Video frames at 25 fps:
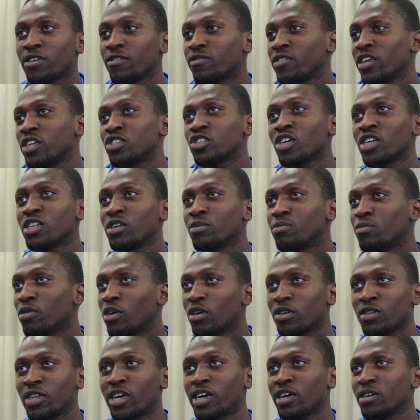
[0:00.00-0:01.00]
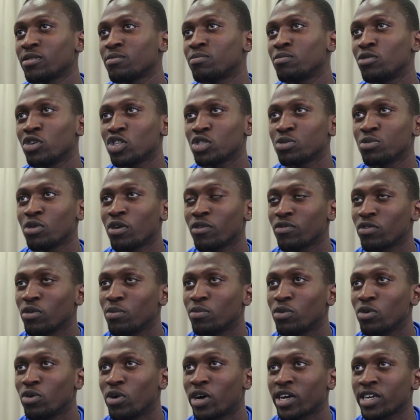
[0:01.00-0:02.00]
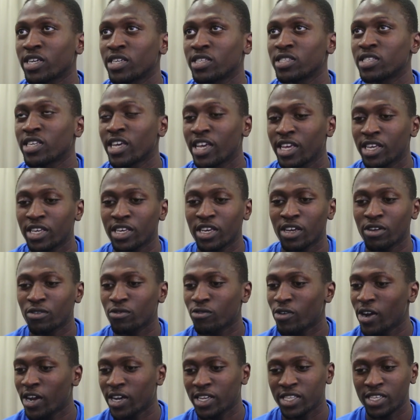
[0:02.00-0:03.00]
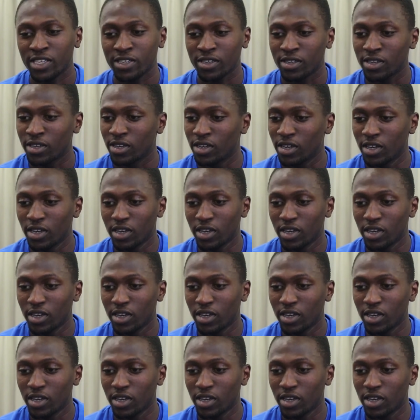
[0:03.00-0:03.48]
If they're trying to like push me off the ball, I can take it and ride it.